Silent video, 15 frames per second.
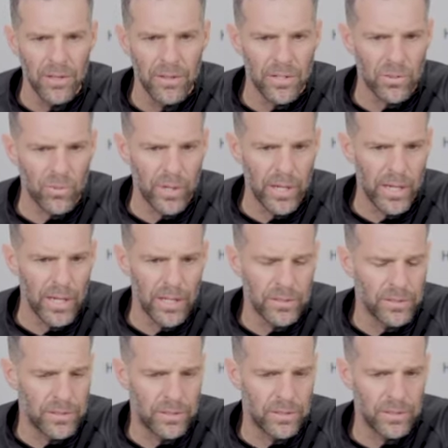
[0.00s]
This
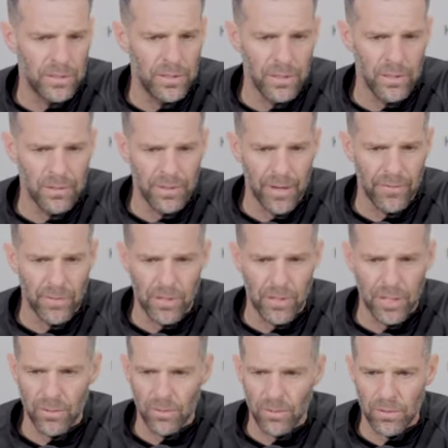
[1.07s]
weekend's, you know,
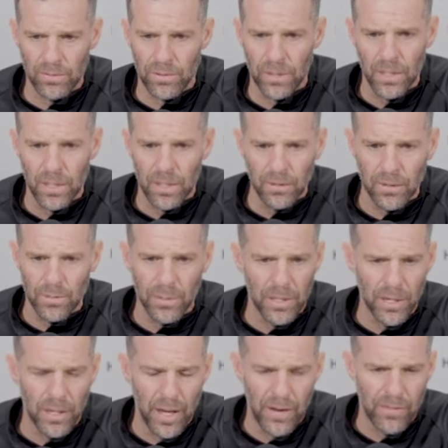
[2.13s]
everything we're
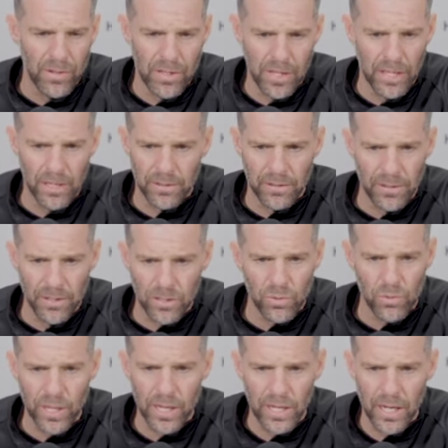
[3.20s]
putting everything into
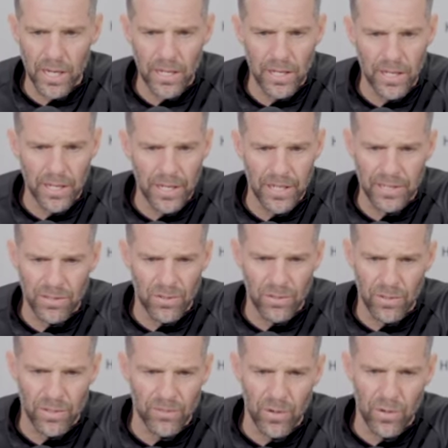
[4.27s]
this weekend, and that's our
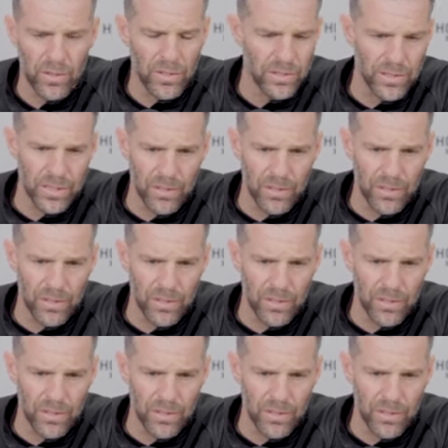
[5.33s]
only focus.